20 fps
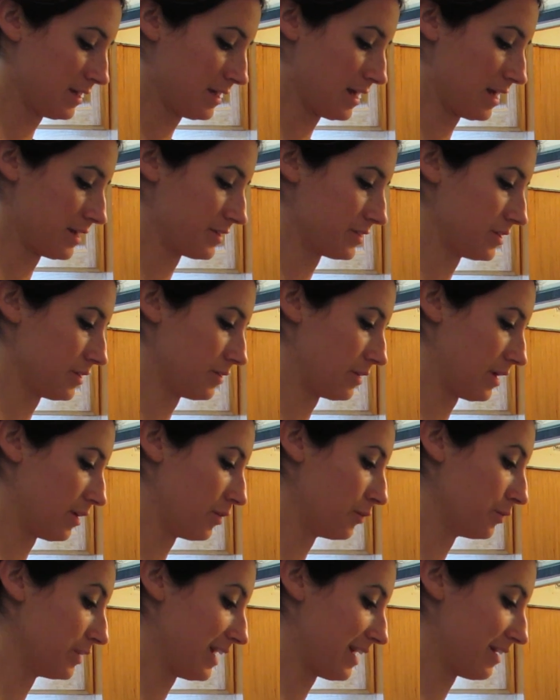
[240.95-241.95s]
I
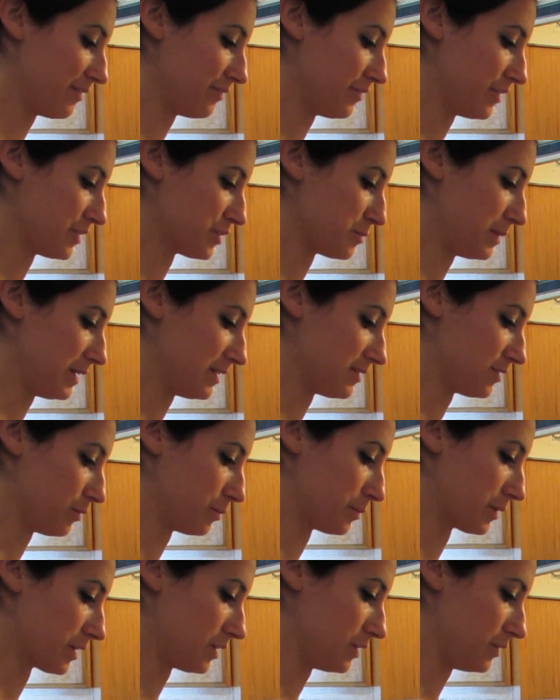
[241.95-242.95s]
only have fresh basil, and
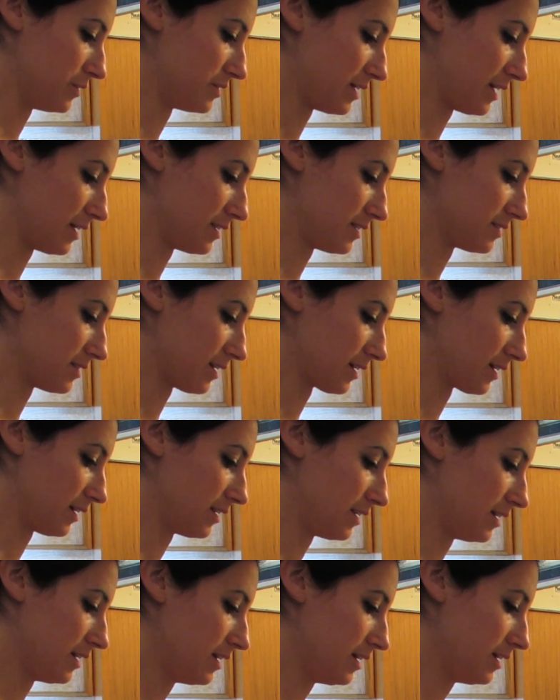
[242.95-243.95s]
we're going to use that in a second.
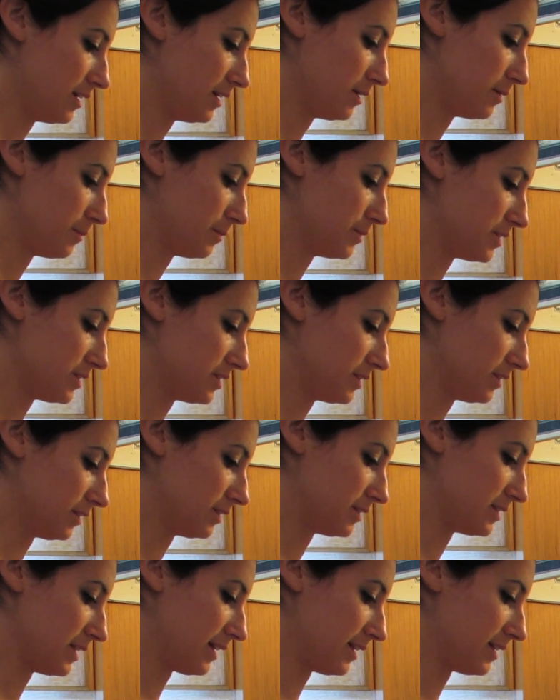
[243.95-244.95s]
But just a little
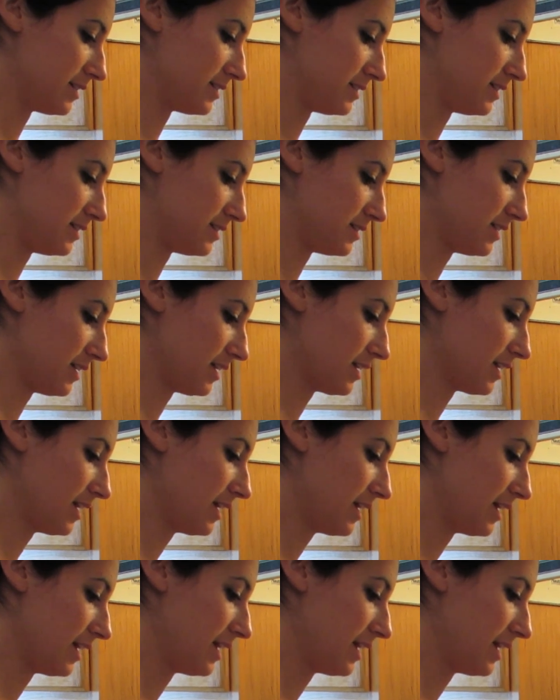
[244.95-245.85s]
Italian seasoning.